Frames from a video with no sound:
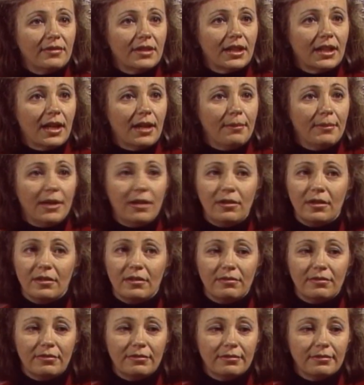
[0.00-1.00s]
to come out
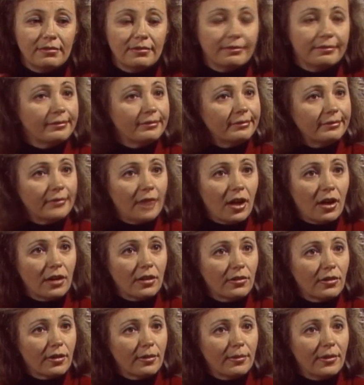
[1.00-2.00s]
of our
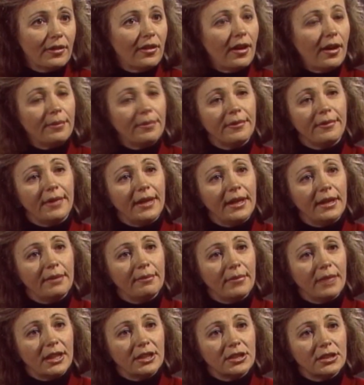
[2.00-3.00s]
normal
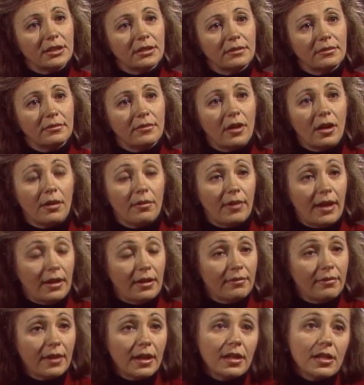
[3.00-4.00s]
operating budget, our
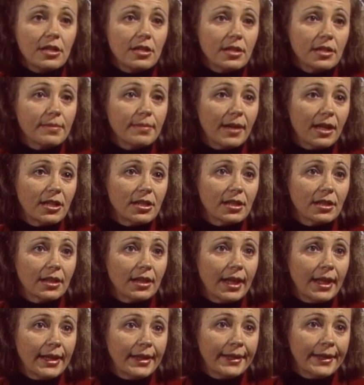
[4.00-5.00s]
renovations budget
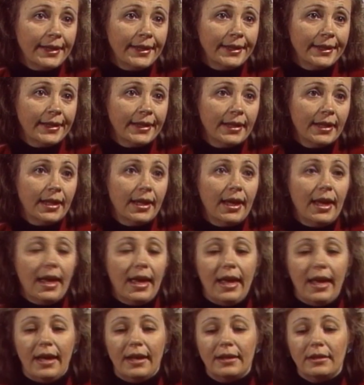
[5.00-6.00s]
likely,
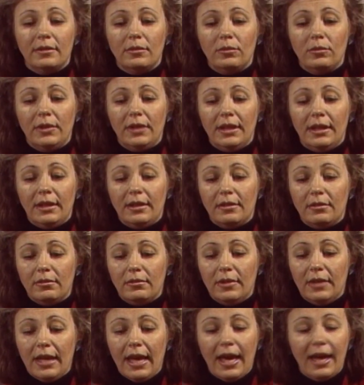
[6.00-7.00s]
and
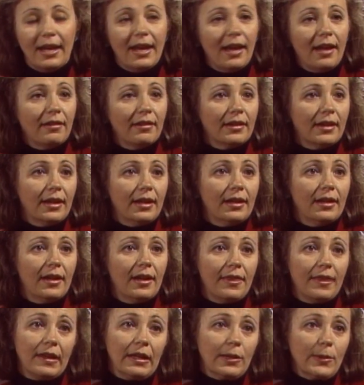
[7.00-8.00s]
we had allocated,
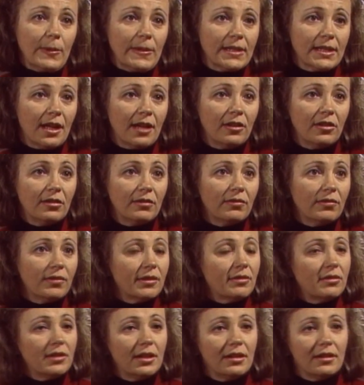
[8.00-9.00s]
I think it was
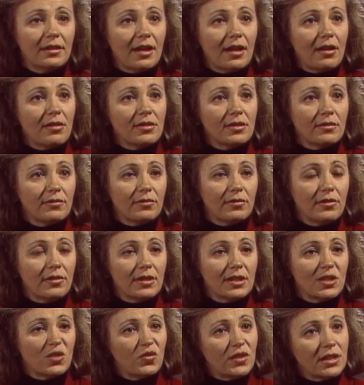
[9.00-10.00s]
$115,000 for
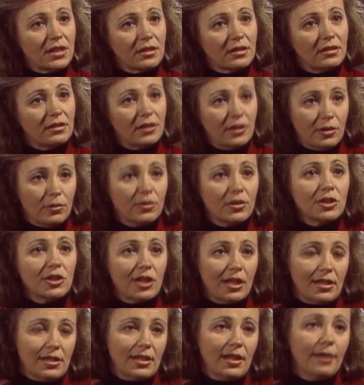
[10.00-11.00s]
this fiscal year, which
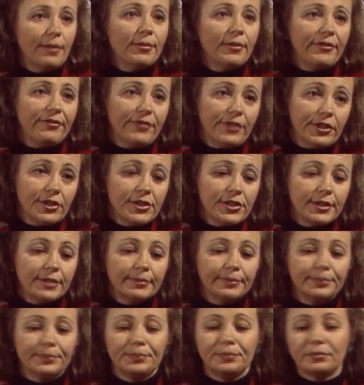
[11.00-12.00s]
ends April 1st,
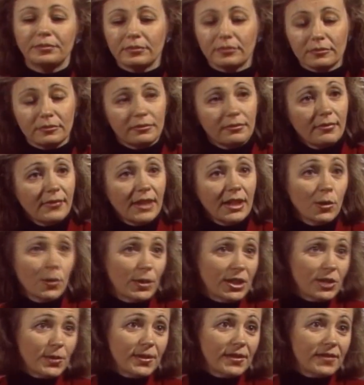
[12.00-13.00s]

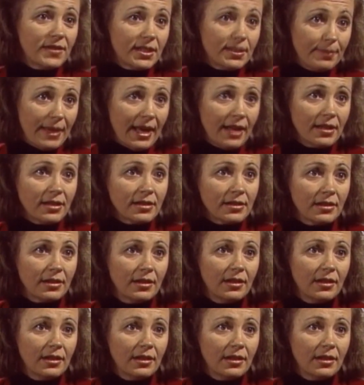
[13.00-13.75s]
which we've spent.